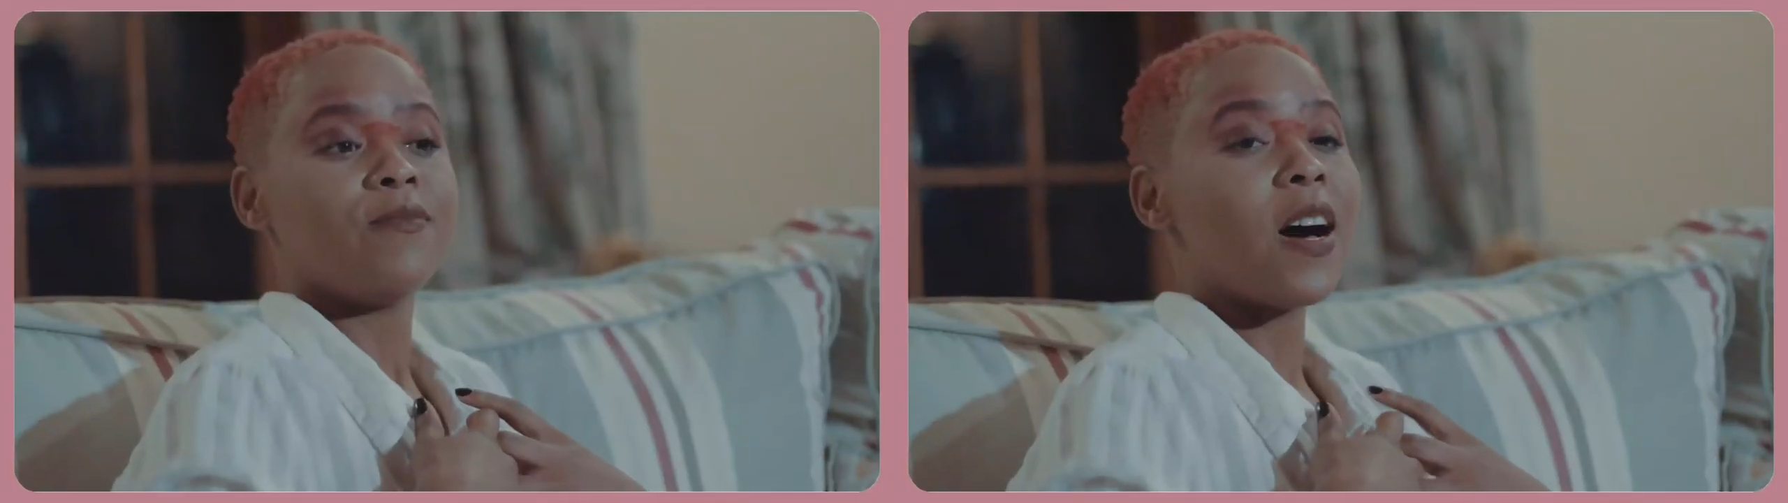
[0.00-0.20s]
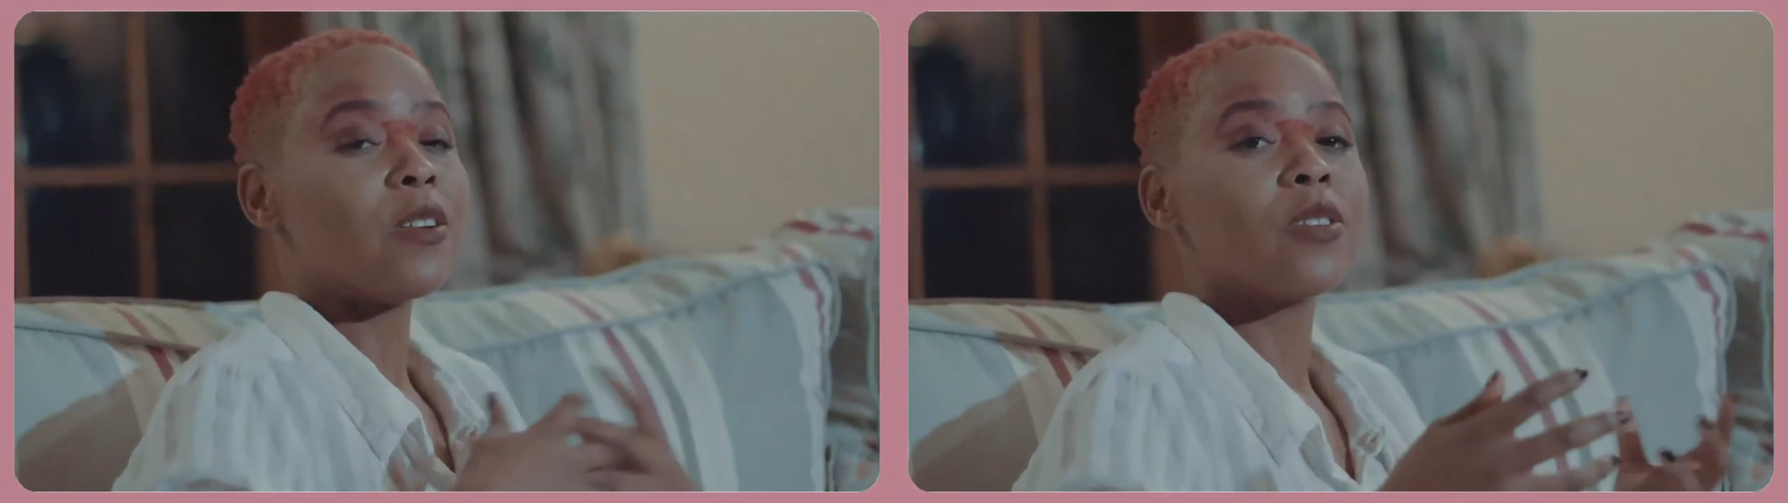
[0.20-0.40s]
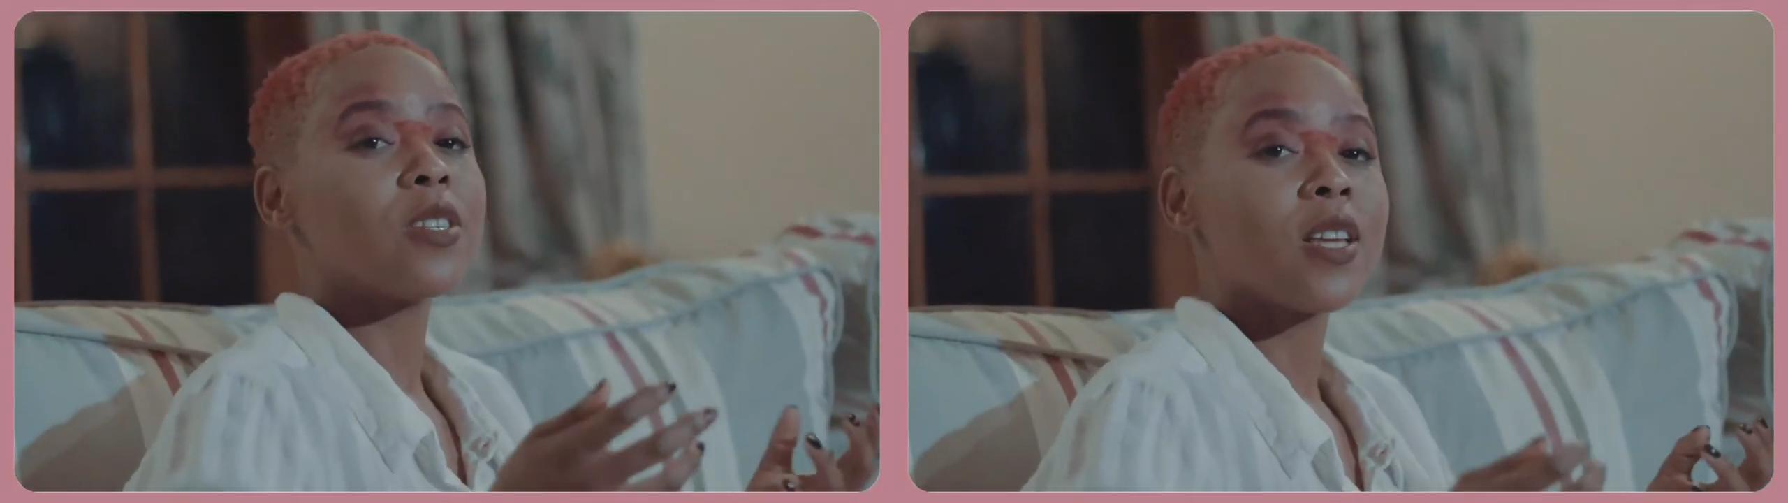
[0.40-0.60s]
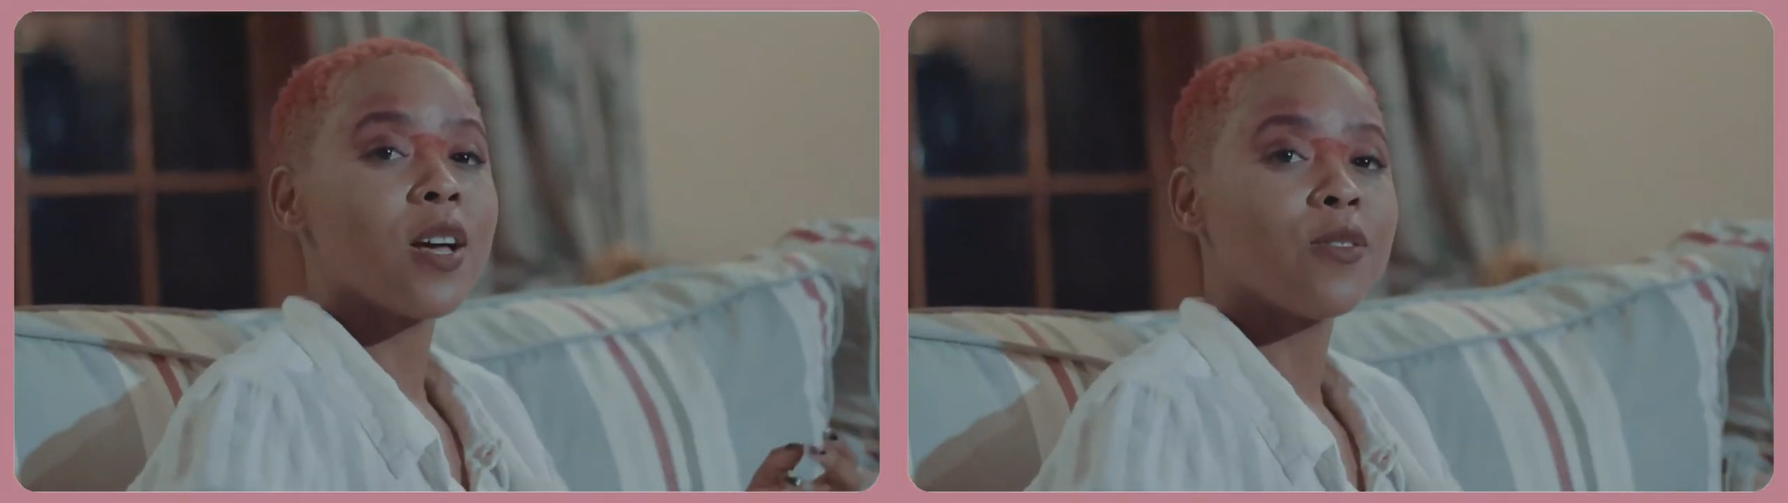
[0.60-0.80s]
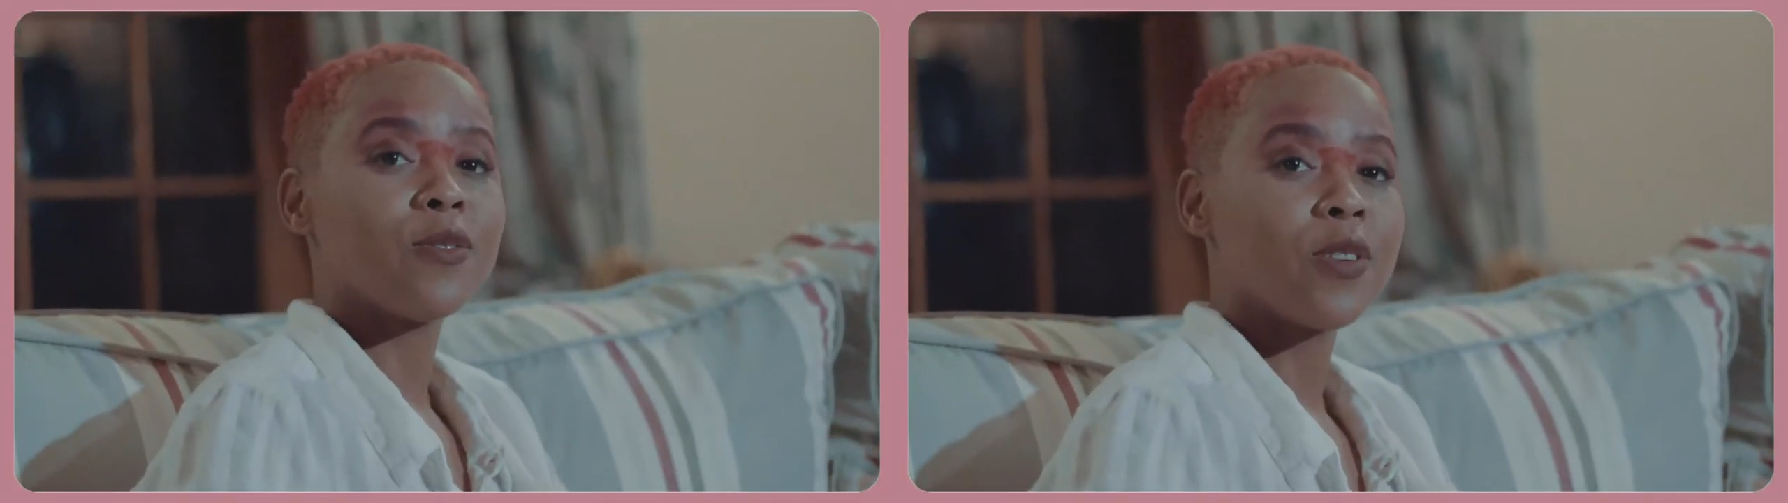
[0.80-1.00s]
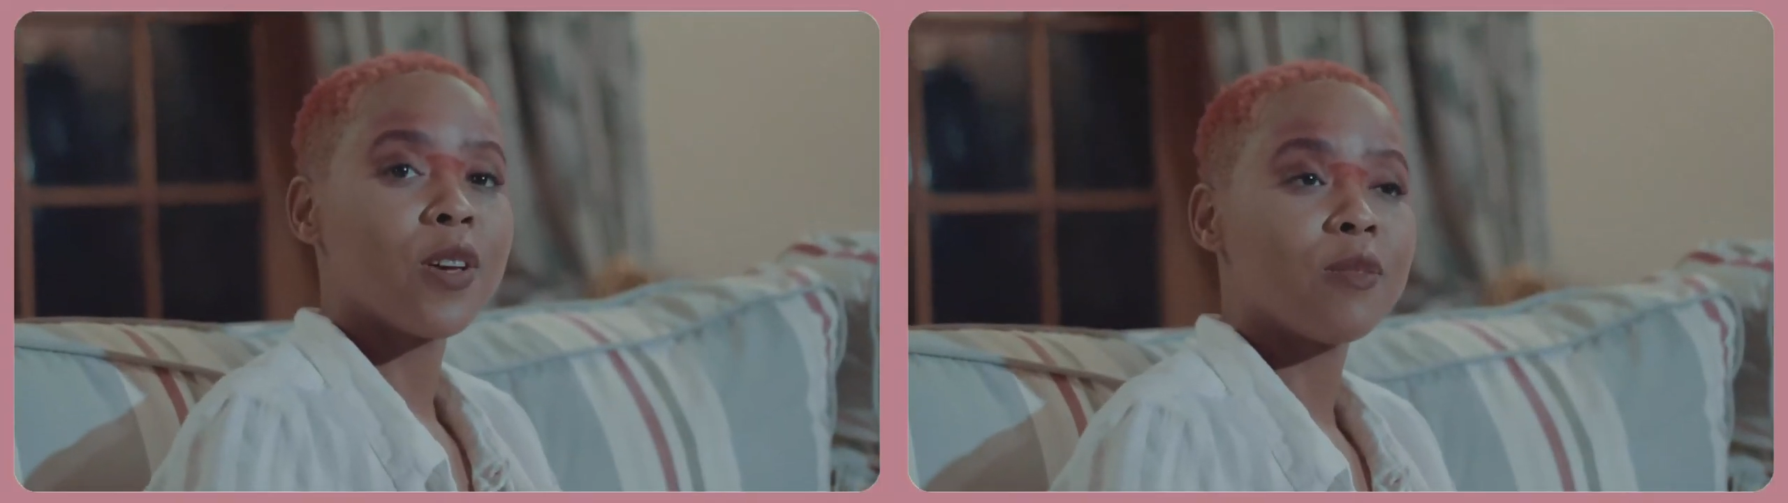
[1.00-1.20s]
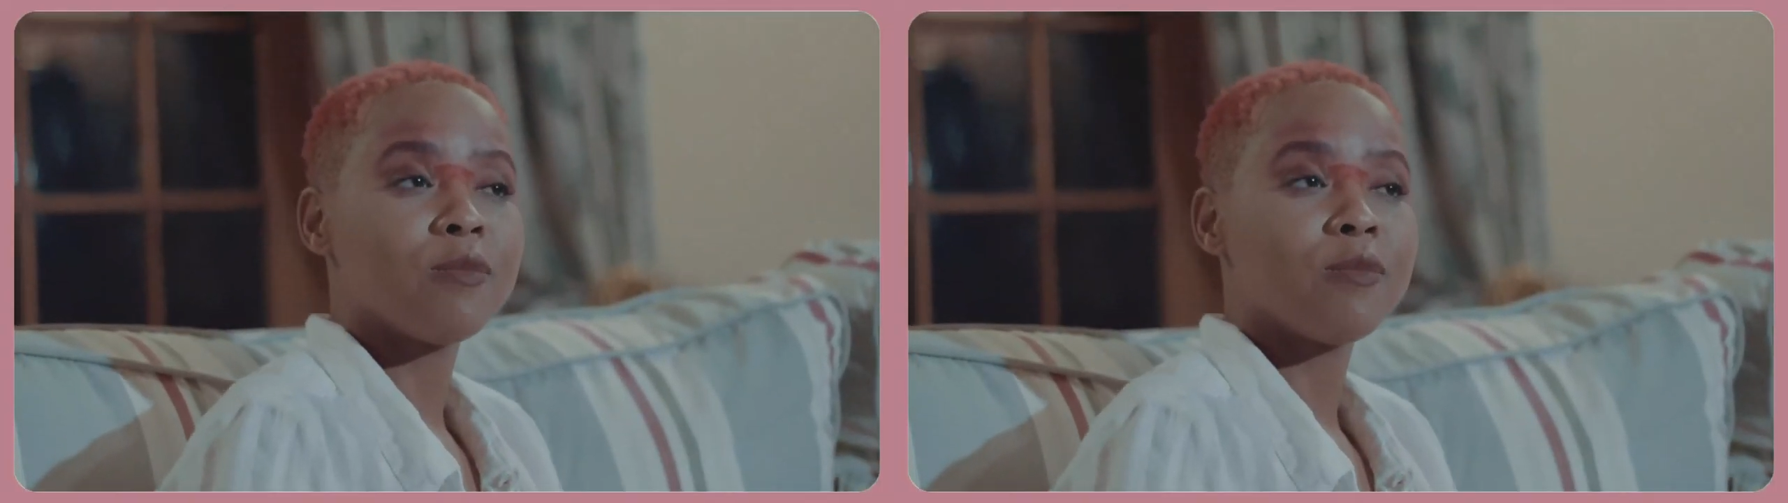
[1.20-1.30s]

found yourself